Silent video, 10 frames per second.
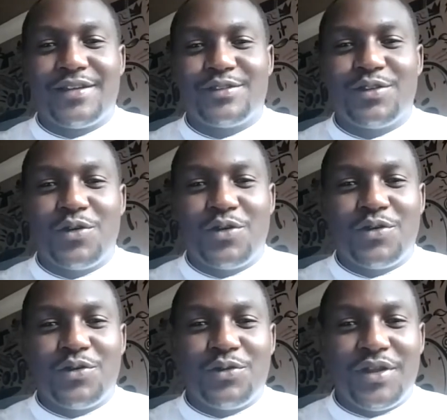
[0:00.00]

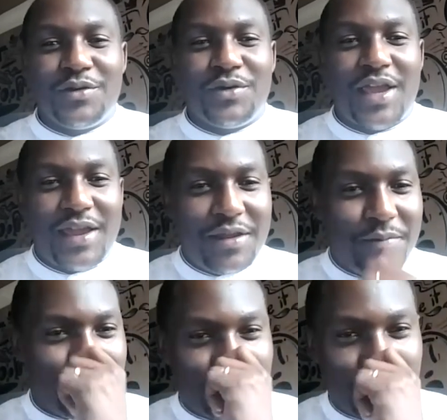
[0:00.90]
So we are
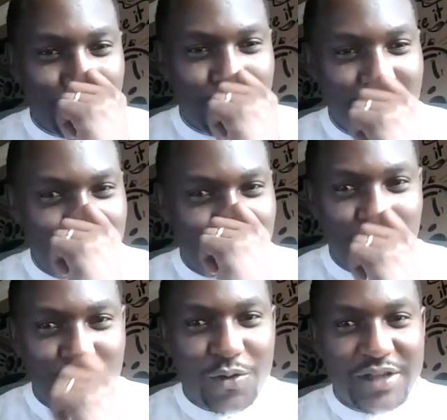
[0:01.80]
able
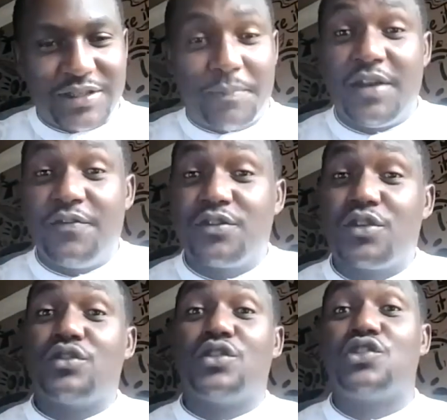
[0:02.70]
to know what's happening. If it's
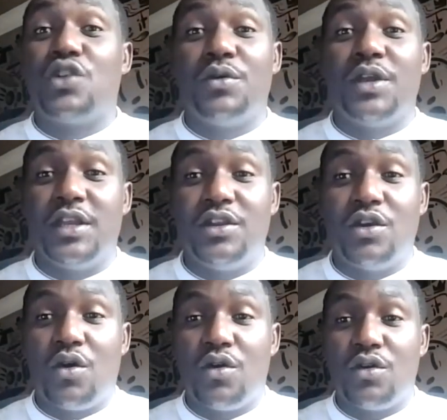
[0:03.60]
also showing in
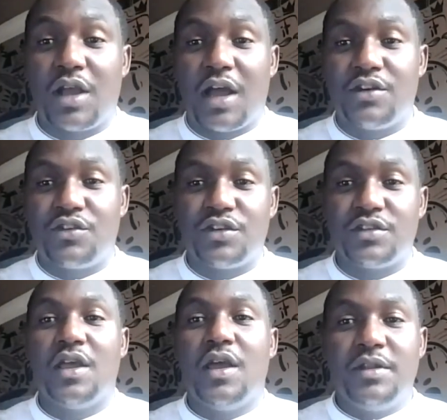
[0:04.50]
your own countries,
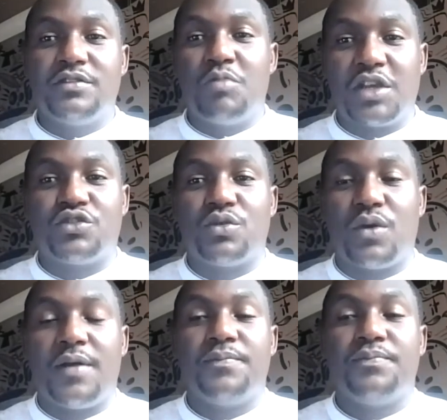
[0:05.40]
please make
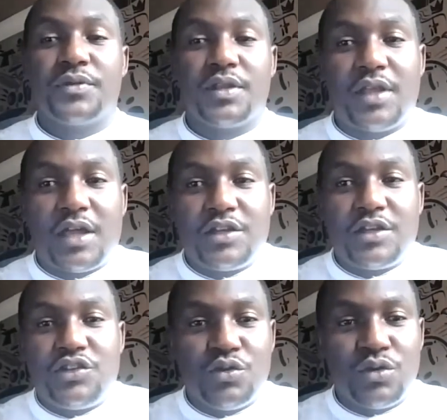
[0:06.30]
sure
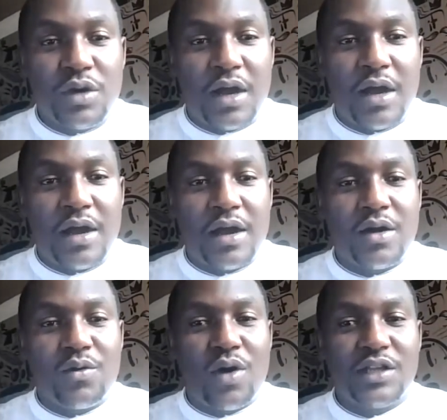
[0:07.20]
that you
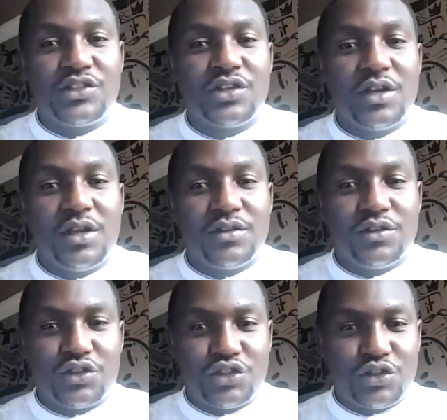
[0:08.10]
watch
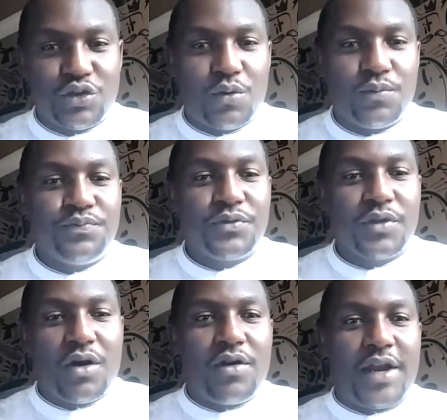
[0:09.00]
the show.
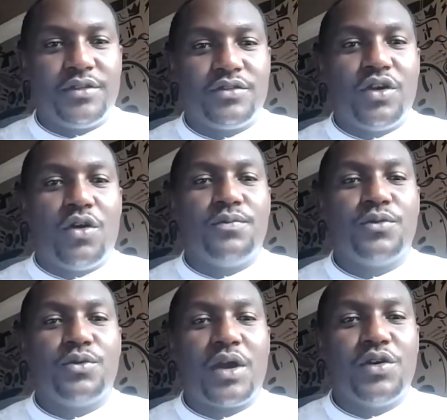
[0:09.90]
All right, so
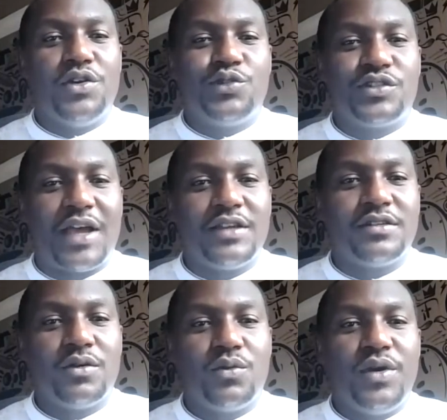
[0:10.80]
we are going to start
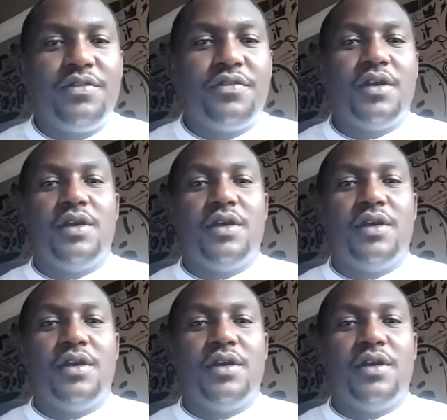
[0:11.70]
with